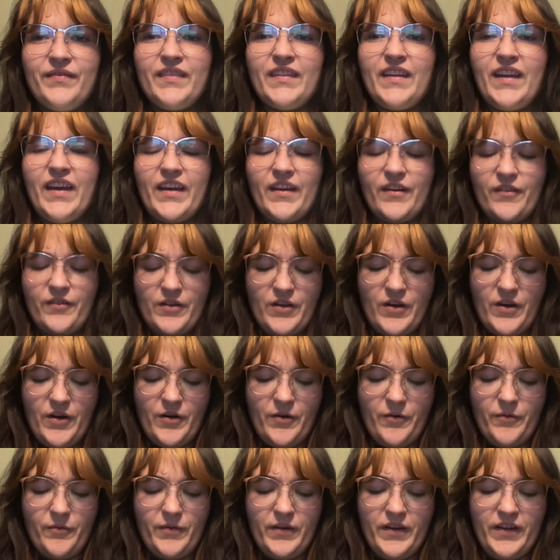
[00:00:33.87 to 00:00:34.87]
I don't
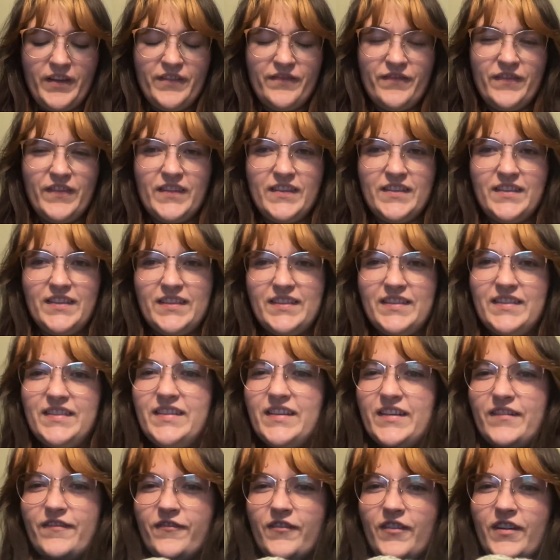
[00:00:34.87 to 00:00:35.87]
know if this is
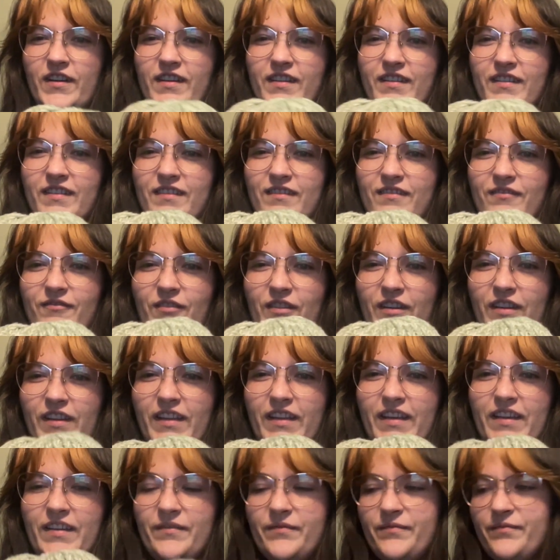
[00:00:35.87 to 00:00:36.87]
different,
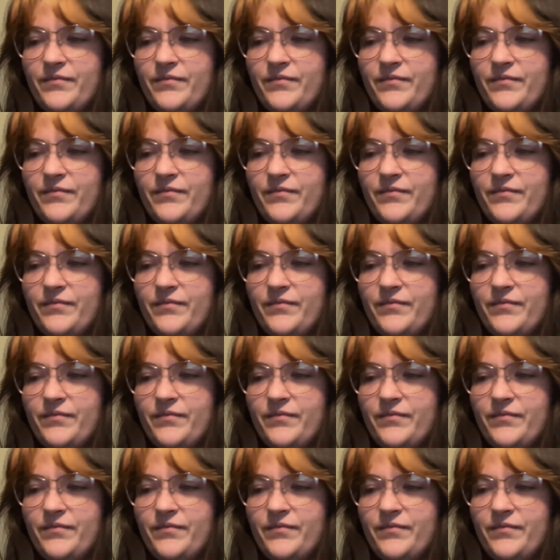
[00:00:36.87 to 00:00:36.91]
really.